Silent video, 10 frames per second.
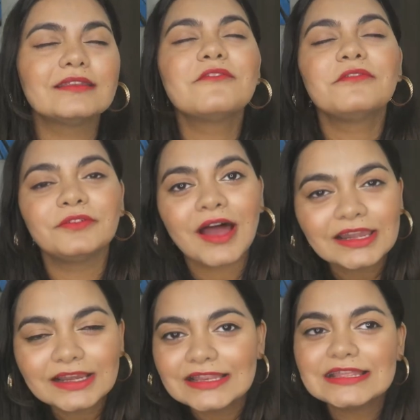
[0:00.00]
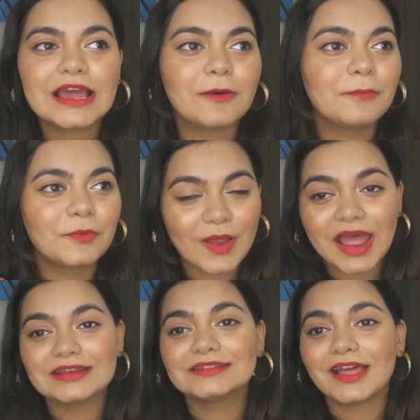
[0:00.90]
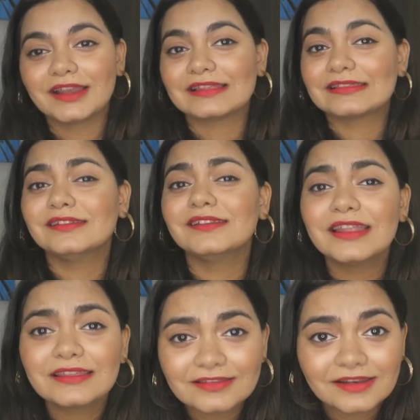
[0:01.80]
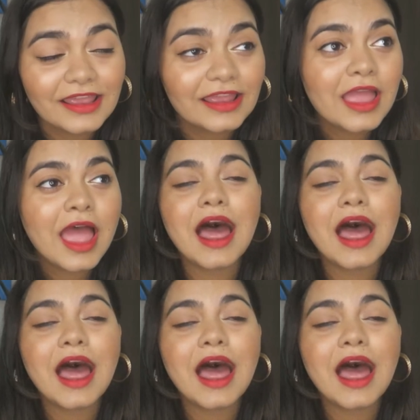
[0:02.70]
It's finally a brand that is listening